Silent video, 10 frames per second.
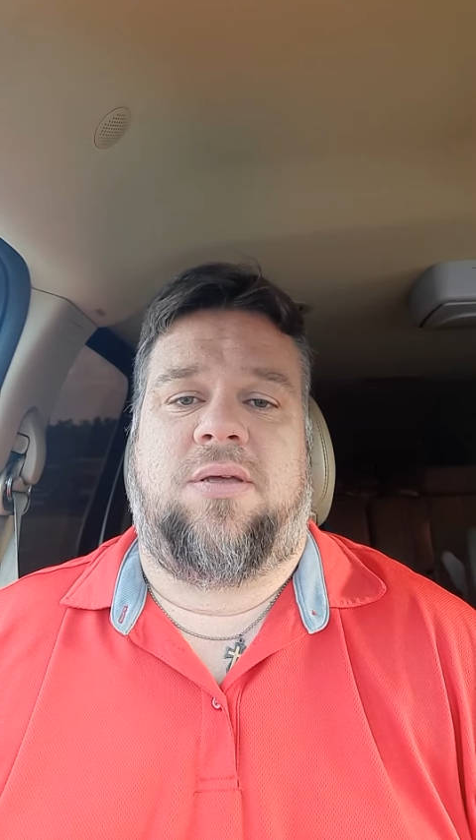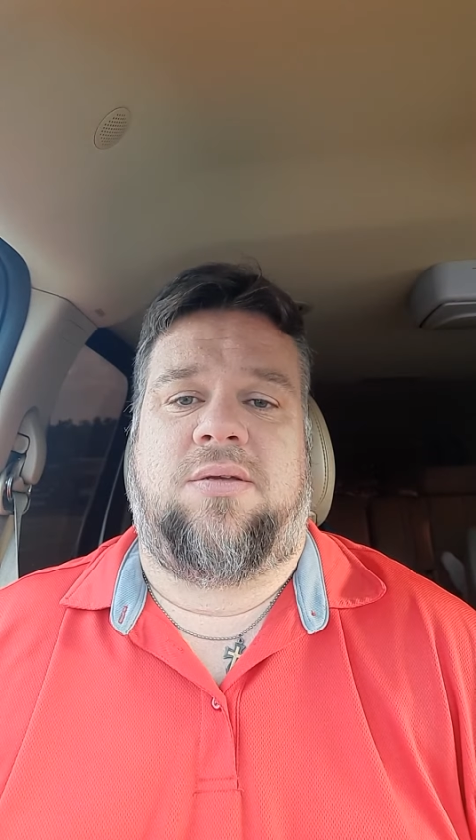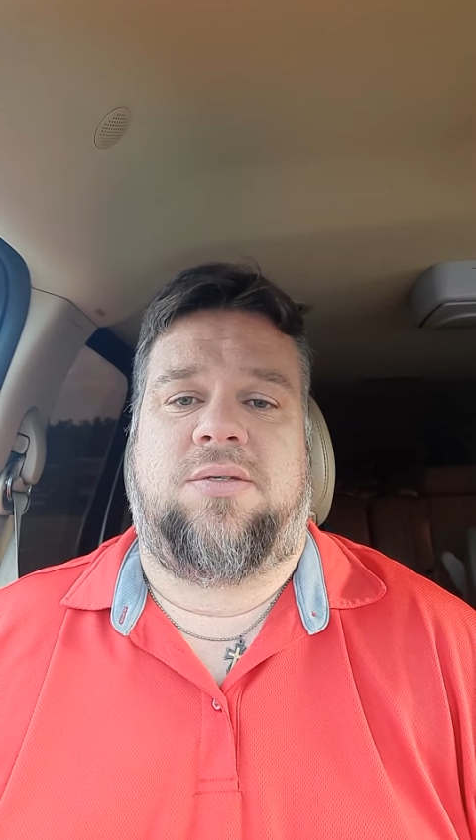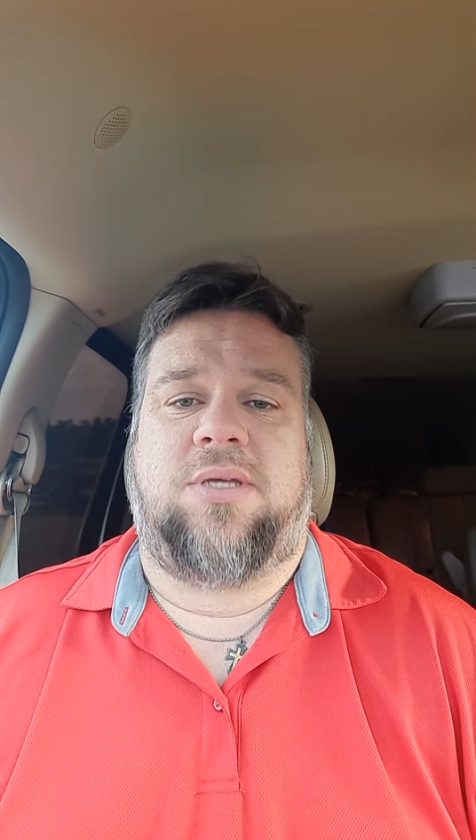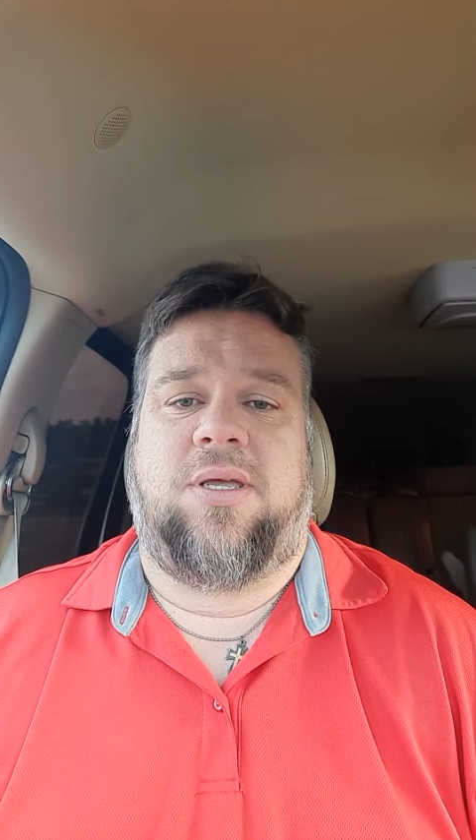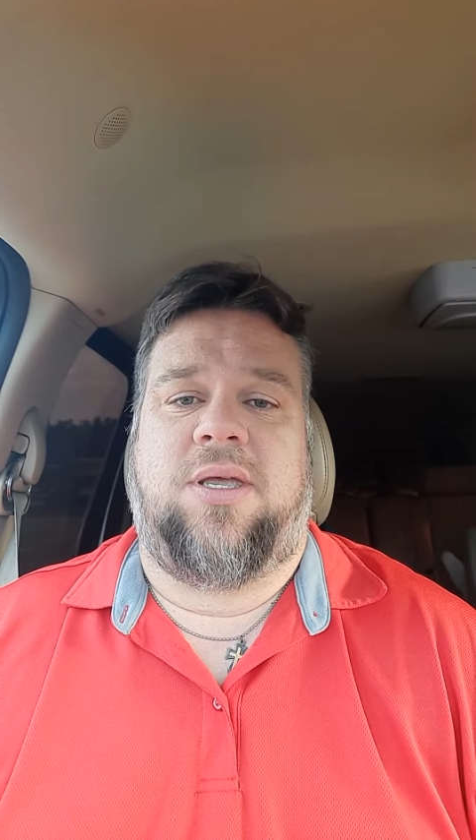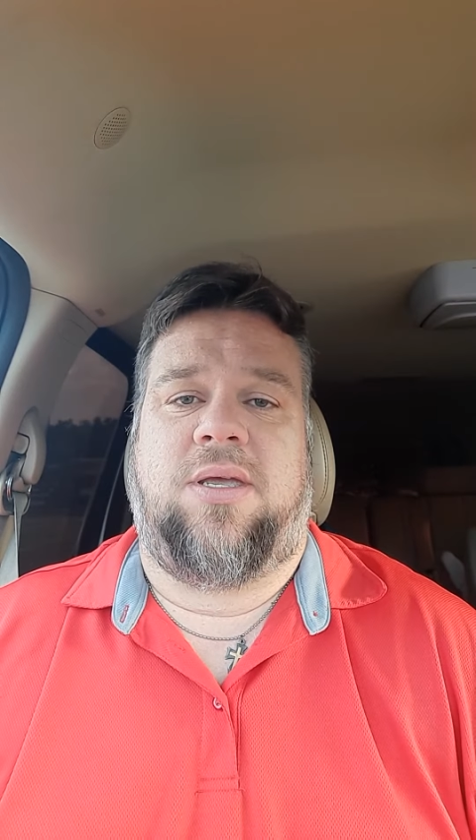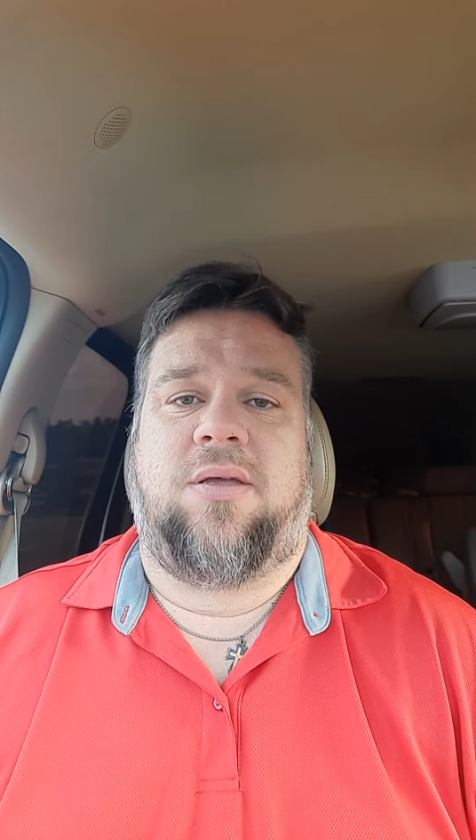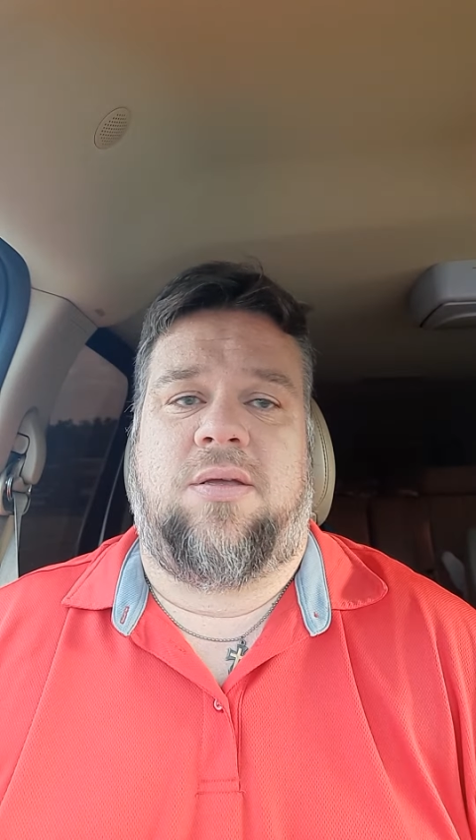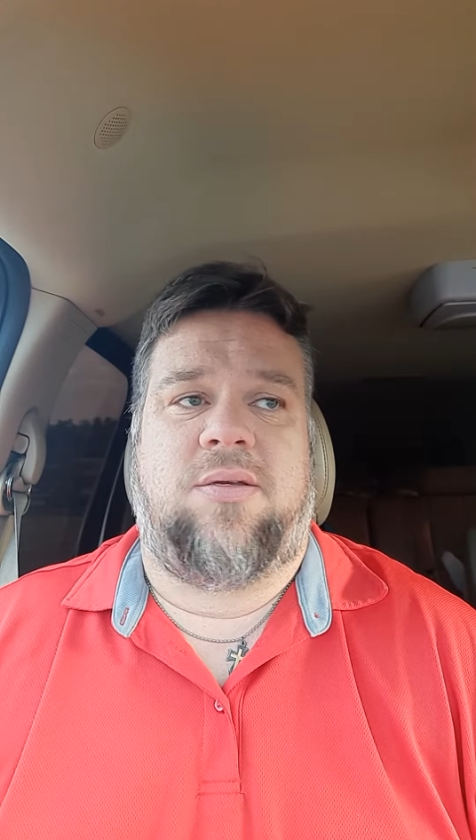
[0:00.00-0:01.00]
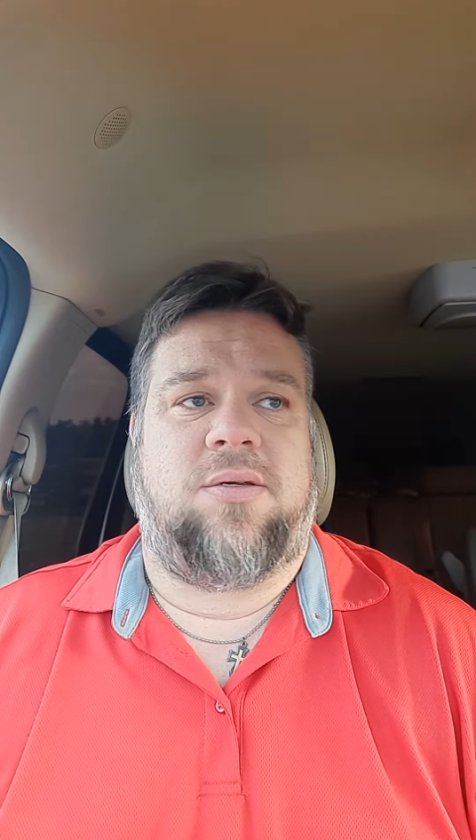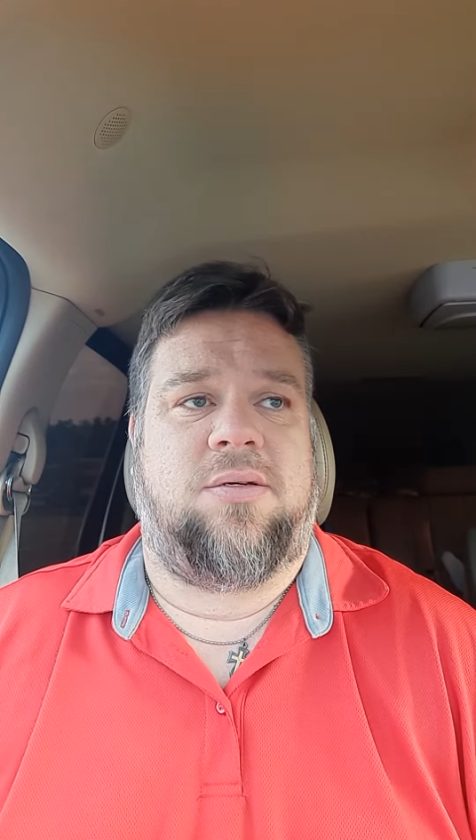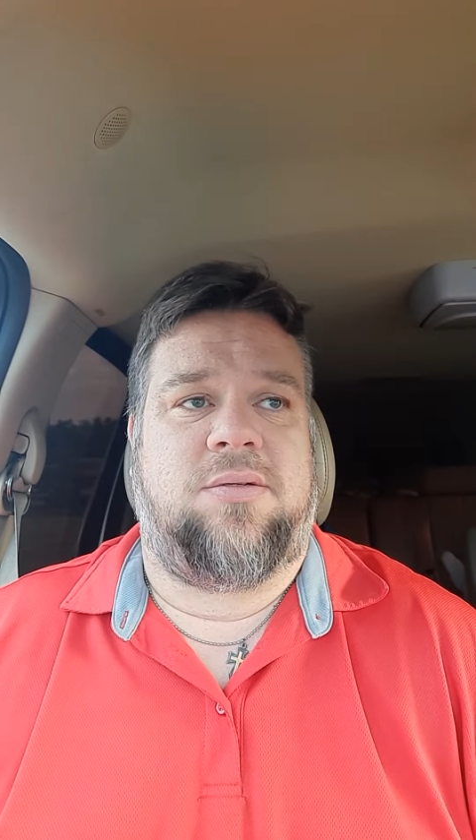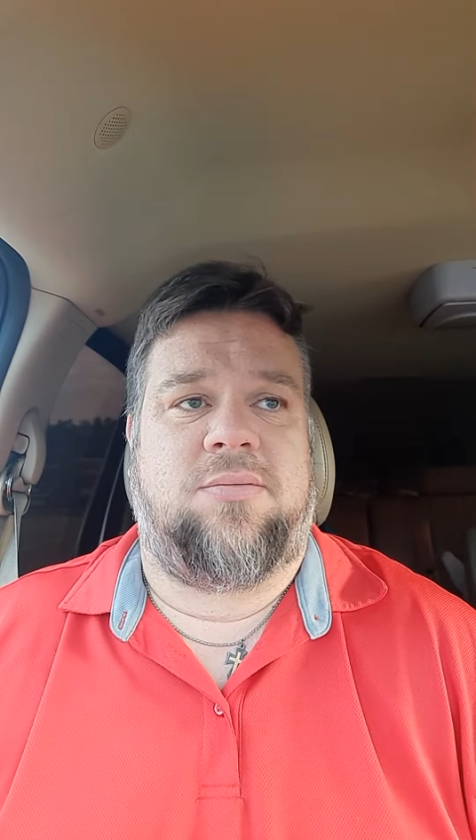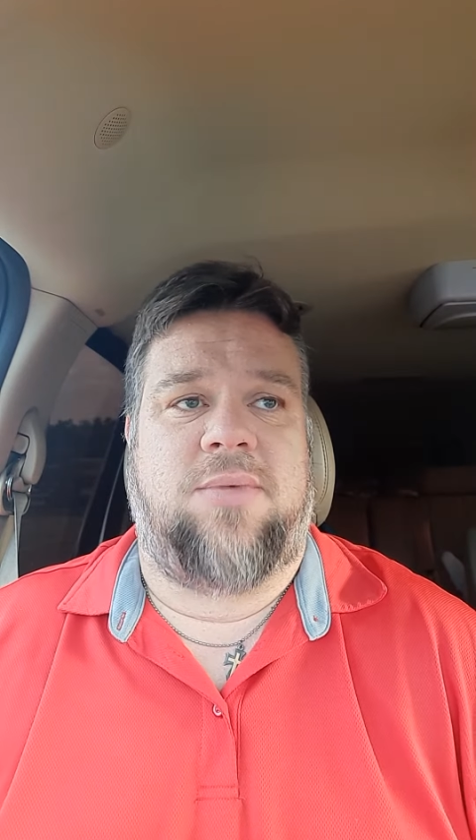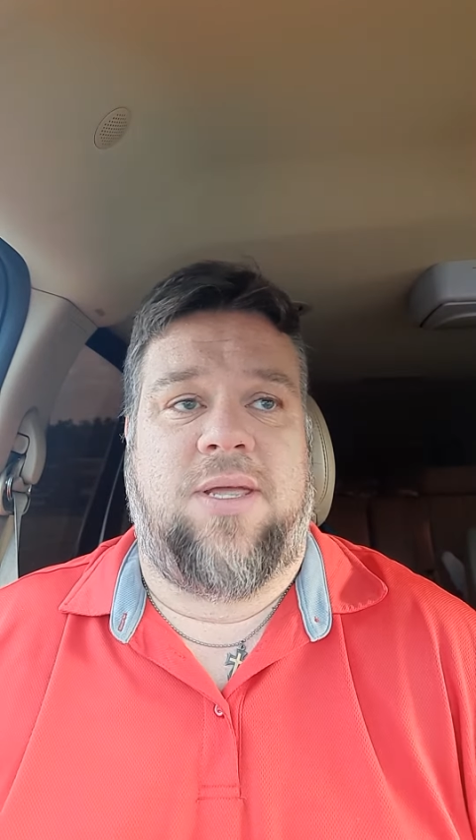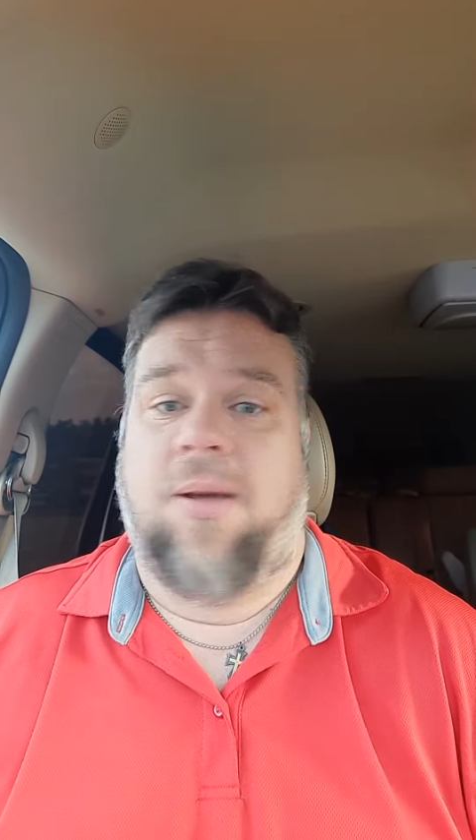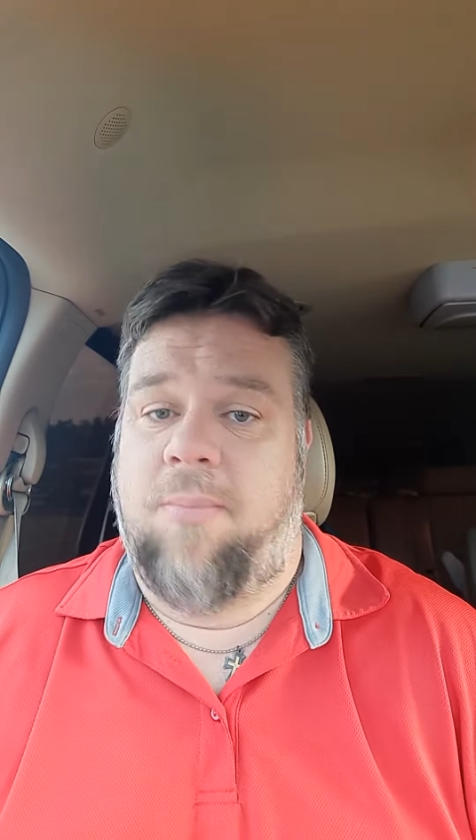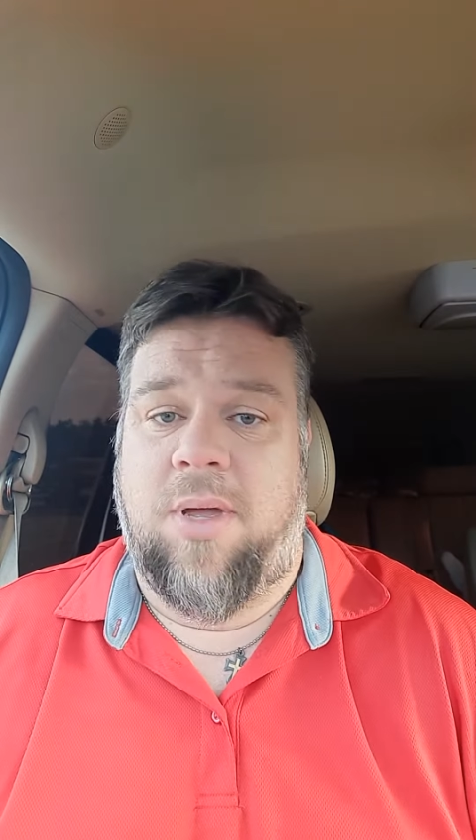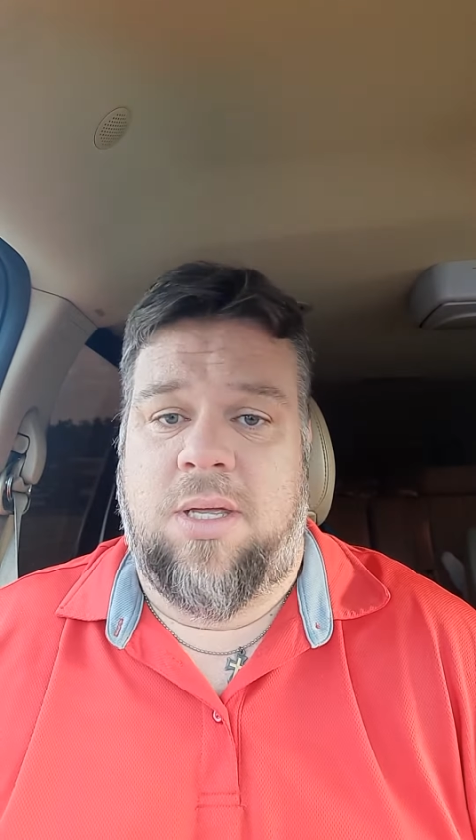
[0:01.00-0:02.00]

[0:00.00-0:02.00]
seeking him